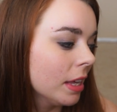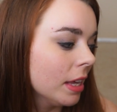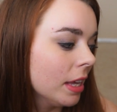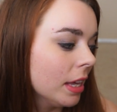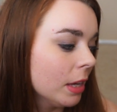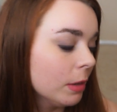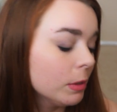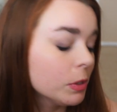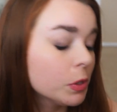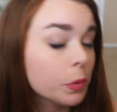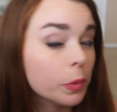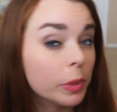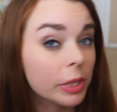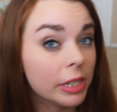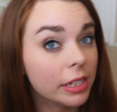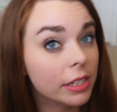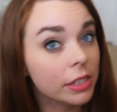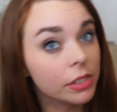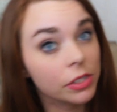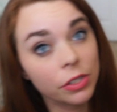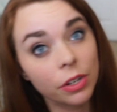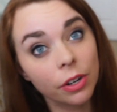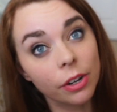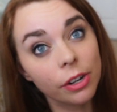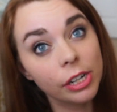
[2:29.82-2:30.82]
It was really
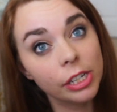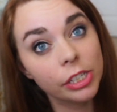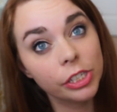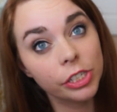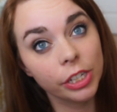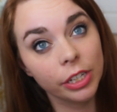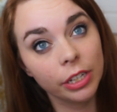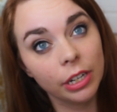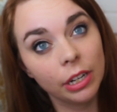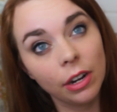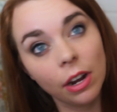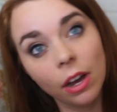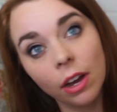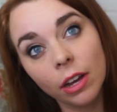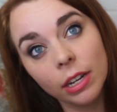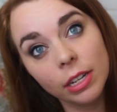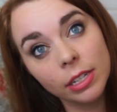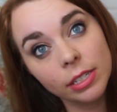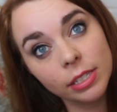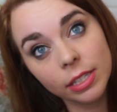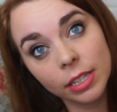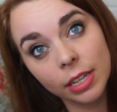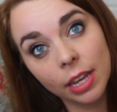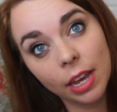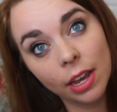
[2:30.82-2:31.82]
discouraging, and
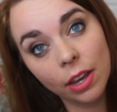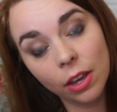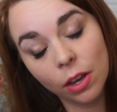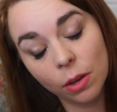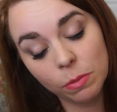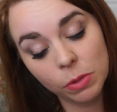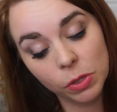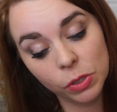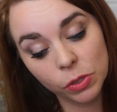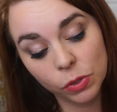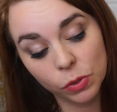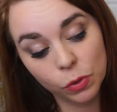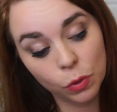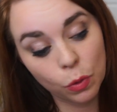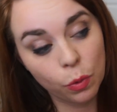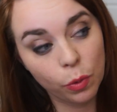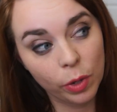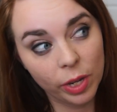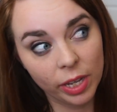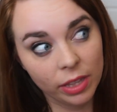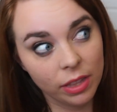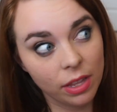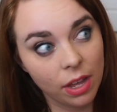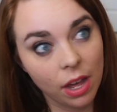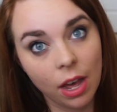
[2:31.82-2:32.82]
honestly I almost
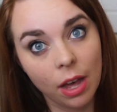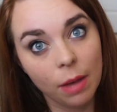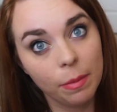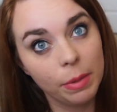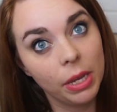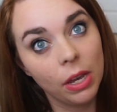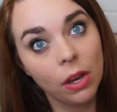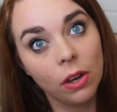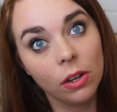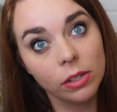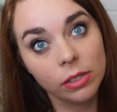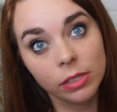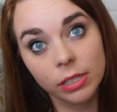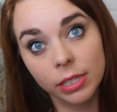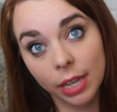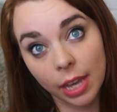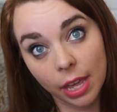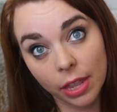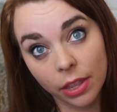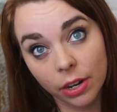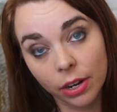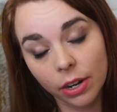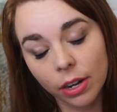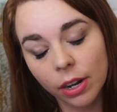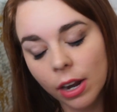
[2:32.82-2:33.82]
quit the hobby
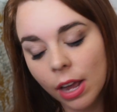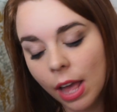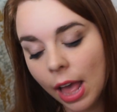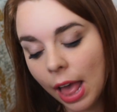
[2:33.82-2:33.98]
altogether,